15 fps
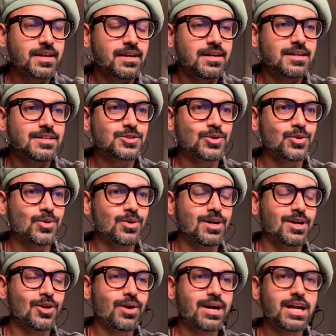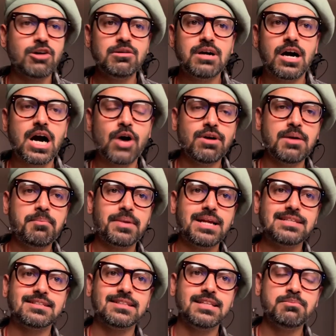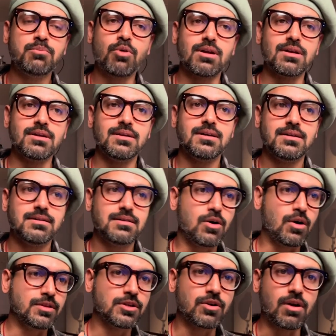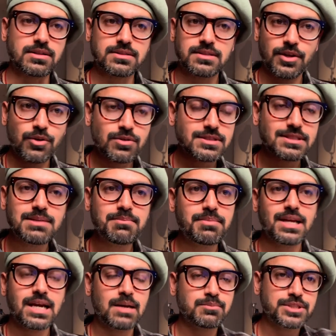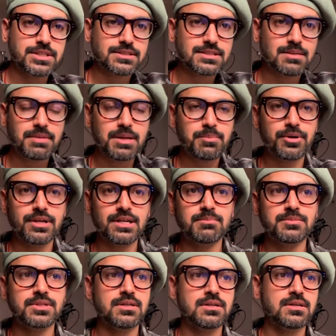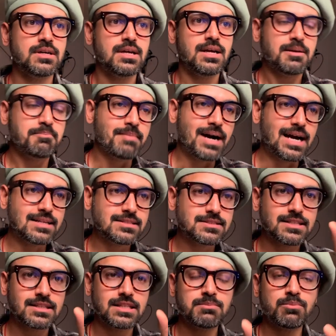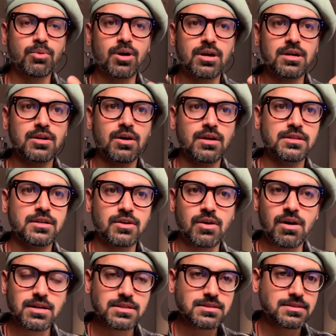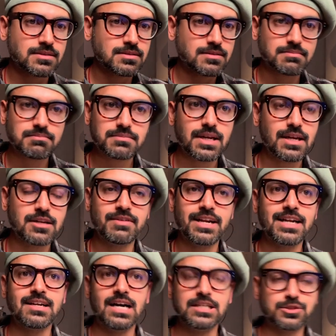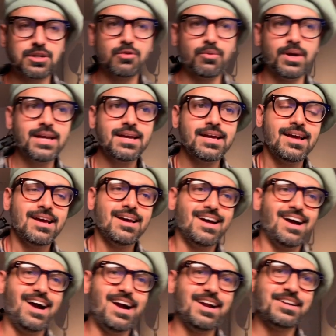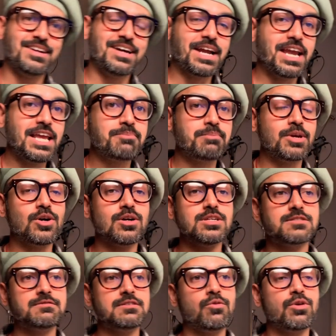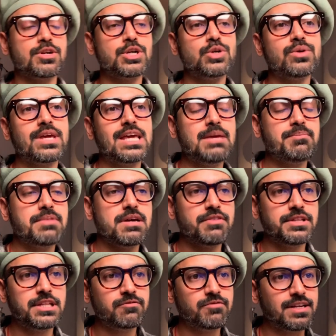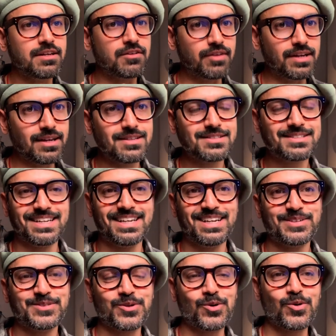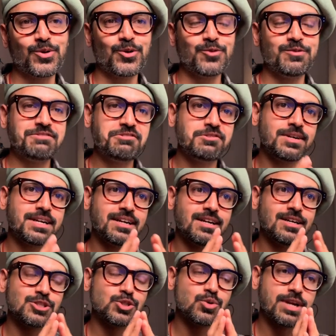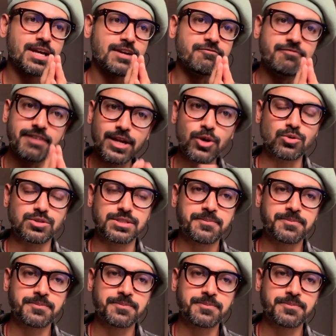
So look at how I'm placing the bottle on the rocks. Simply, I'm just simply putting up balancing the bottle on the rocks in a very natural way. And again, because we wanted to keep everything very realistic, so when we were shooting videos,